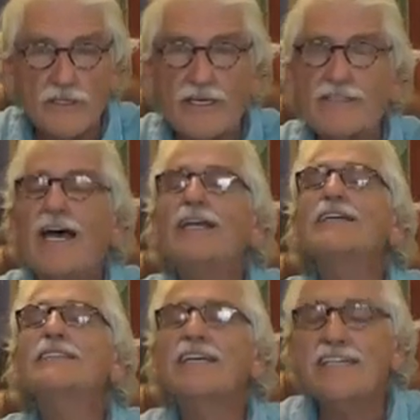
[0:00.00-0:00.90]
and that
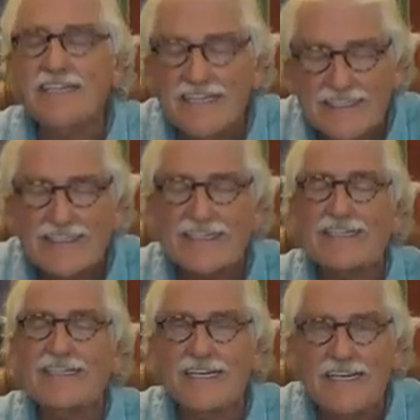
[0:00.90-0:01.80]
is the
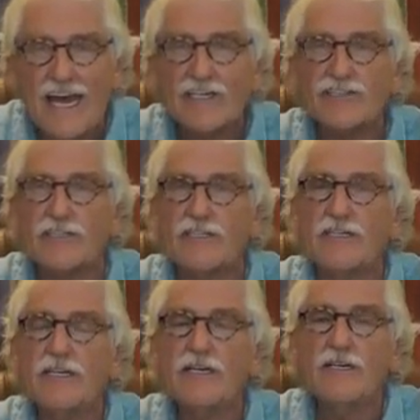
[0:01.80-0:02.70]
kidney connection
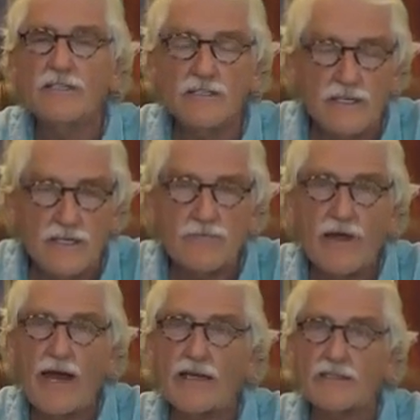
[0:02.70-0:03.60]
to the
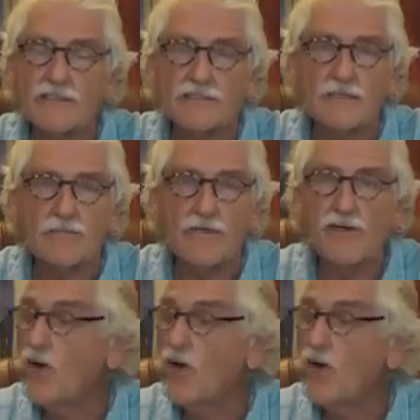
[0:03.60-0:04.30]
lymphatic system.